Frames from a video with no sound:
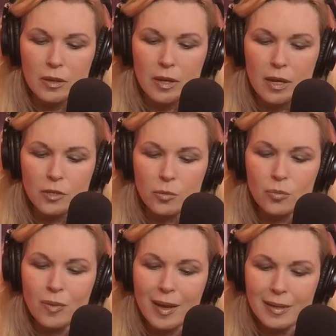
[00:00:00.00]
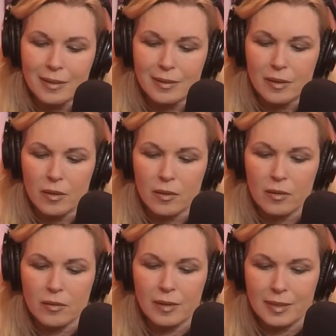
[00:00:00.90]
You like
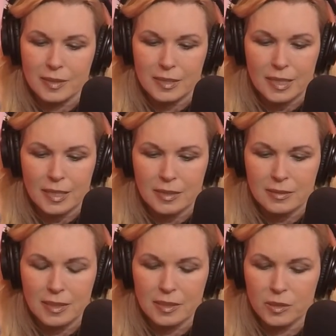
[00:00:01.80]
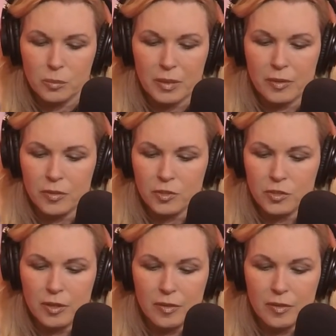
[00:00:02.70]
nice things. That doesn't mean that, and